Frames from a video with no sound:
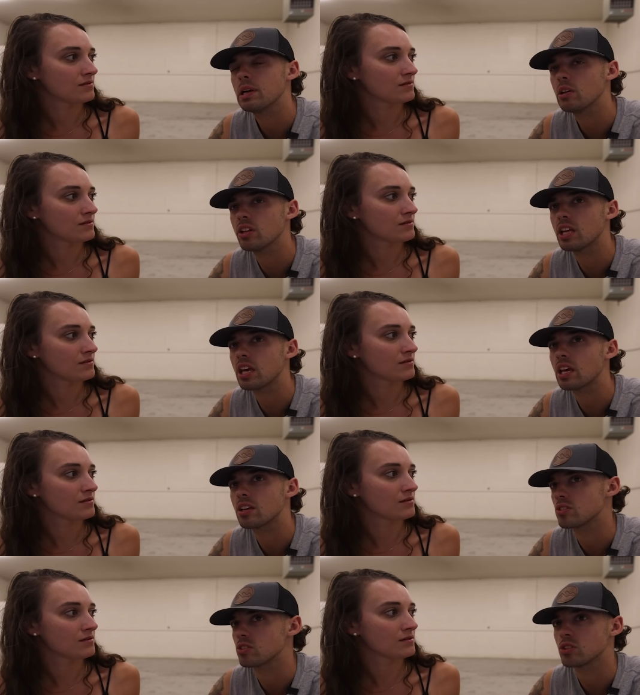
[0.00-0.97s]
Speaker 1: Building
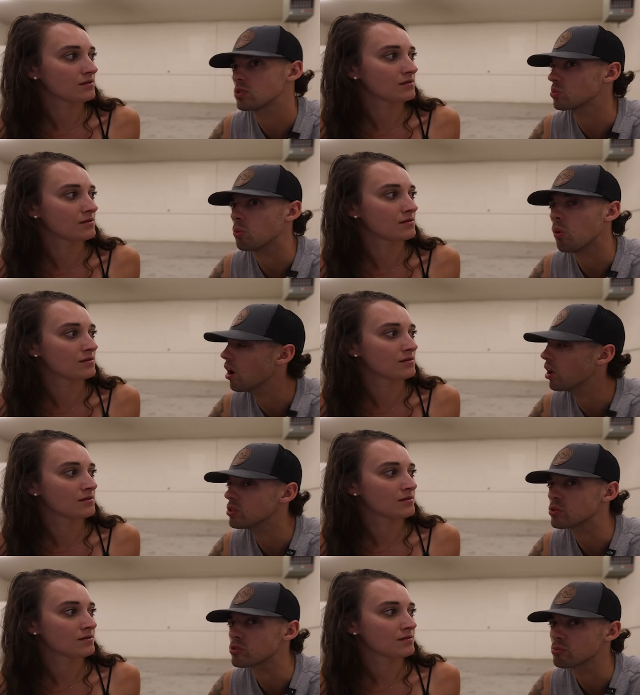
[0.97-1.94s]
is just
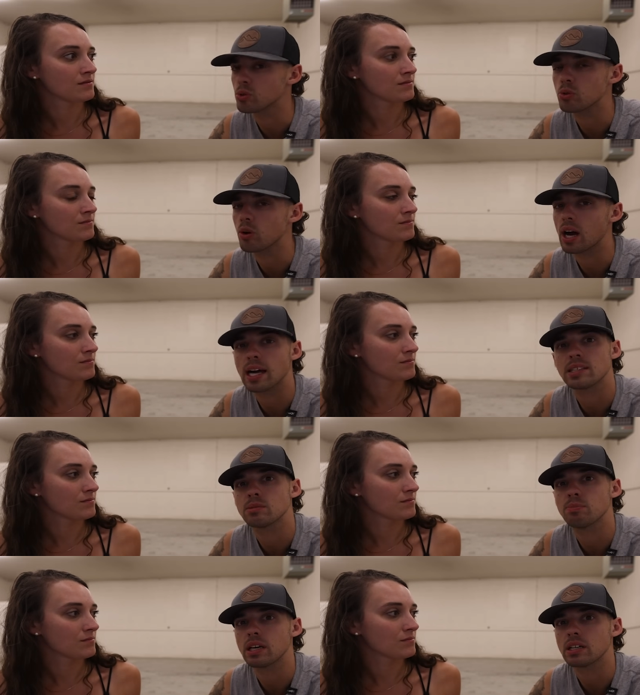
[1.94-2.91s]
one small
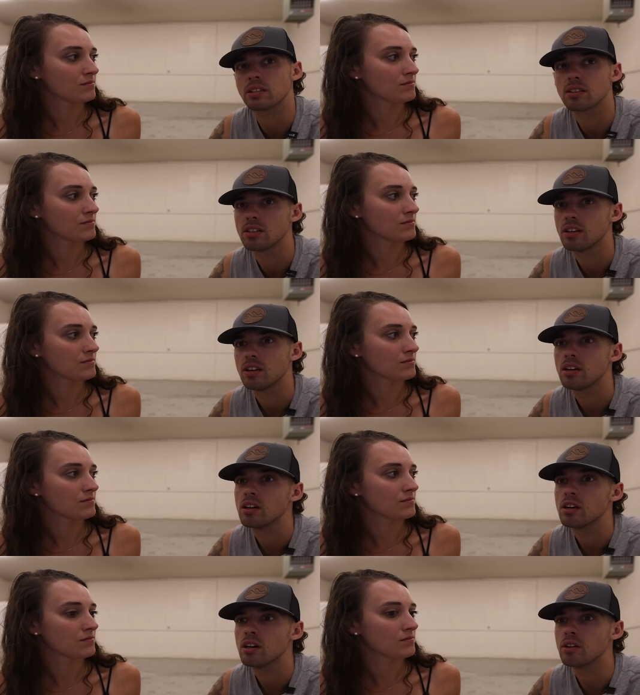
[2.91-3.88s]
aspect
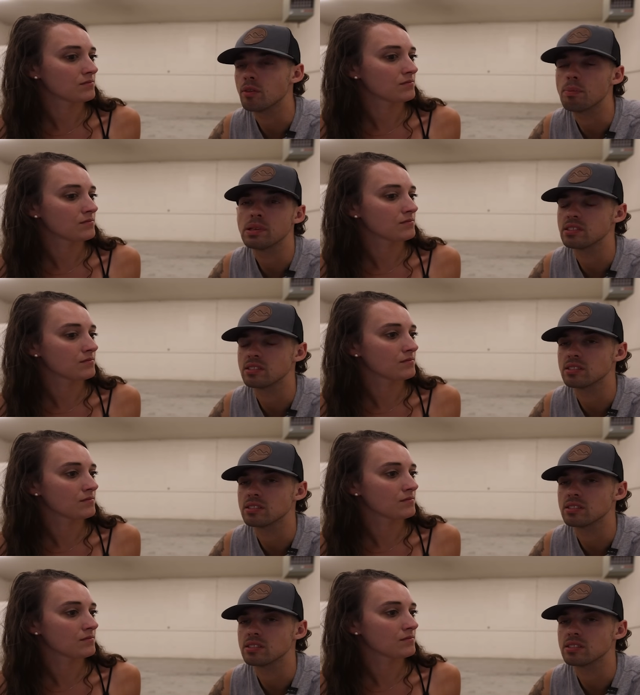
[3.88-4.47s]
of the business